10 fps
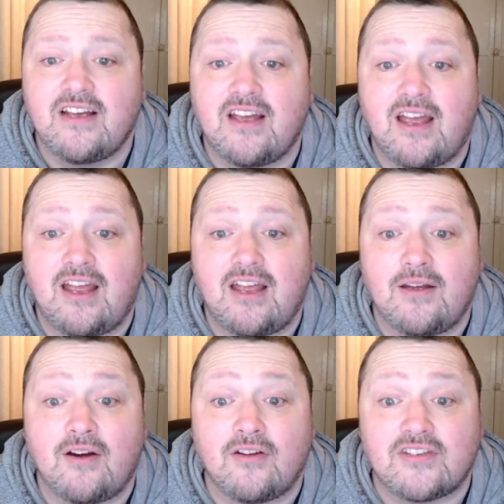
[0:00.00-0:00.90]
uh,
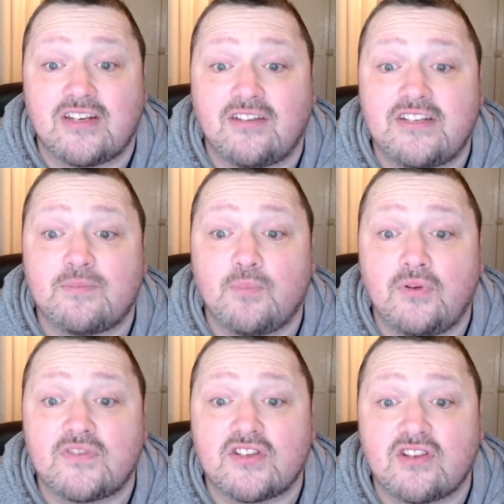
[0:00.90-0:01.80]
until he's
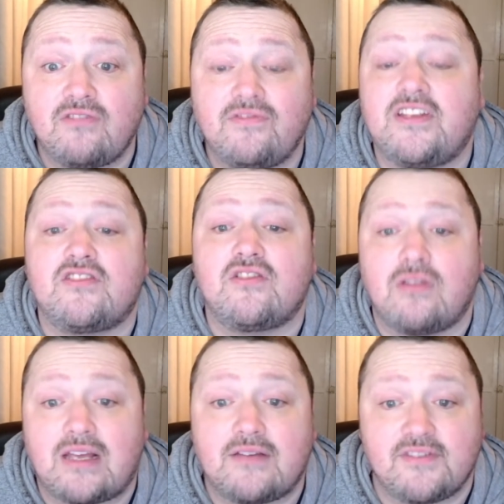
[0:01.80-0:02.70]
moved to Salford in two
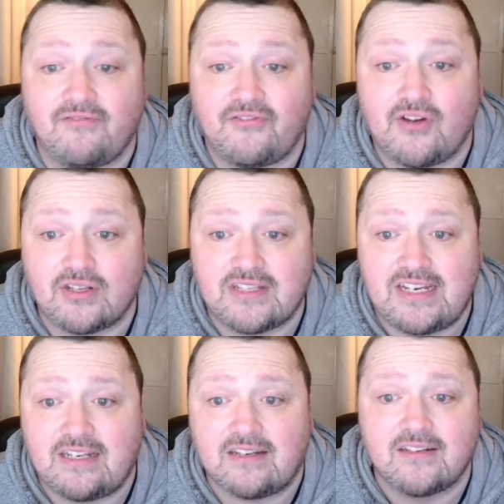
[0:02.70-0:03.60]
thousand fourteen,